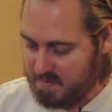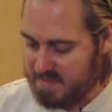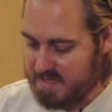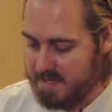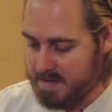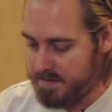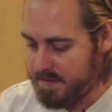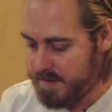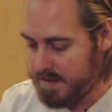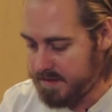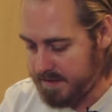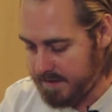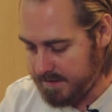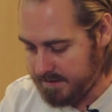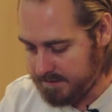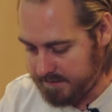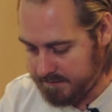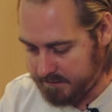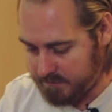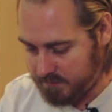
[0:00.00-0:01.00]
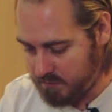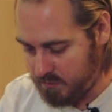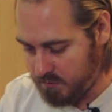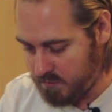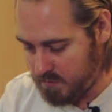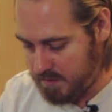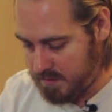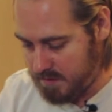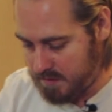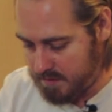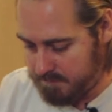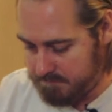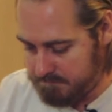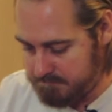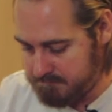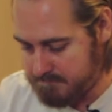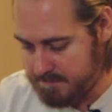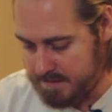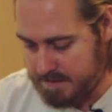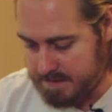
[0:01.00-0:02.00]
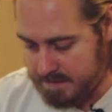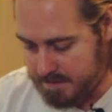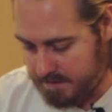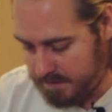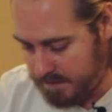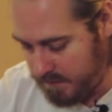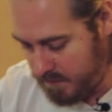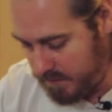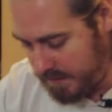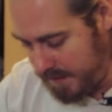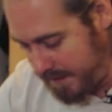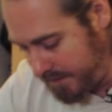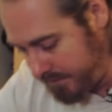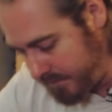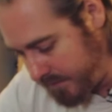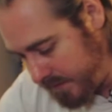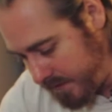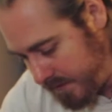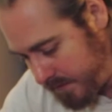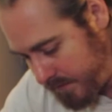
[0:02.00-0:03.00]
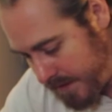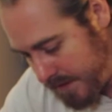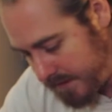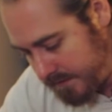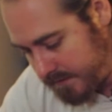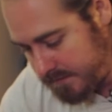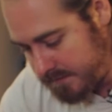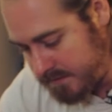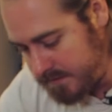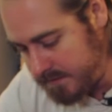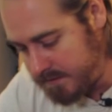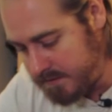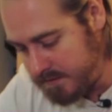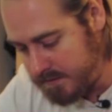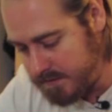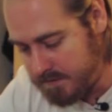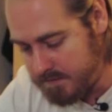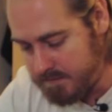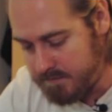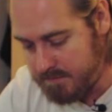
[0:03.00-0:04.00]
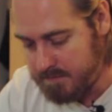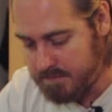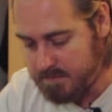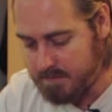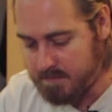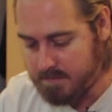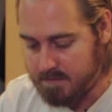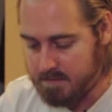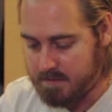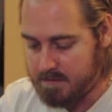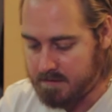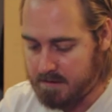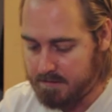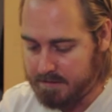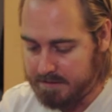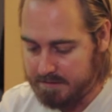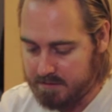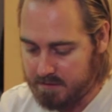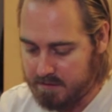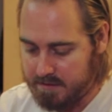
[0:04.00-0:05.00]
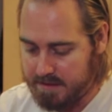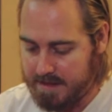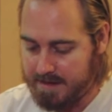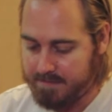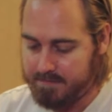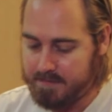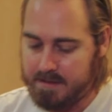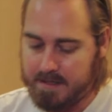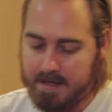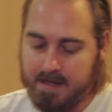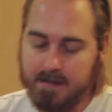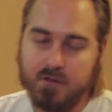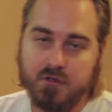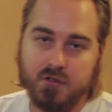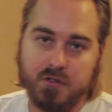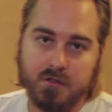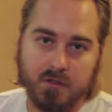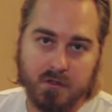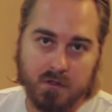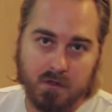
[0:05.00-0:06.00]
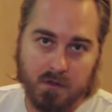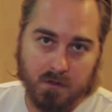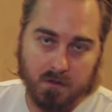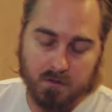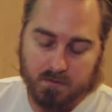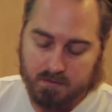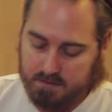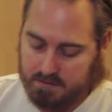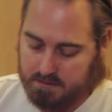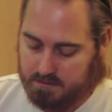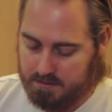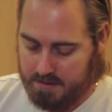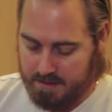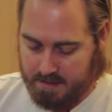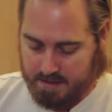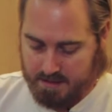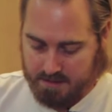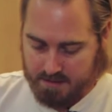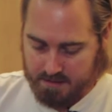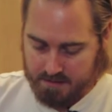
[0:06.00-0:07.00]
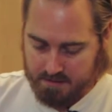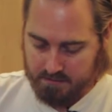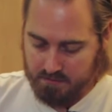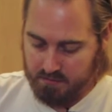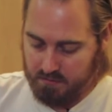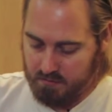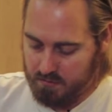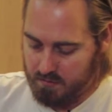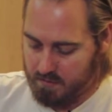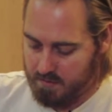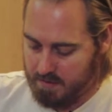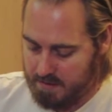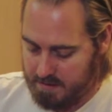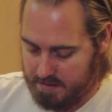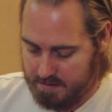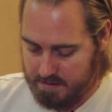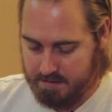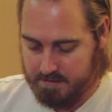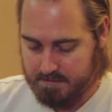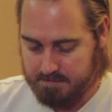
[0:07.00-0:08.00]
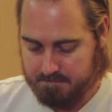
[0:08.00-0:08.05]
And then I like to, have the magazine, have the action closed to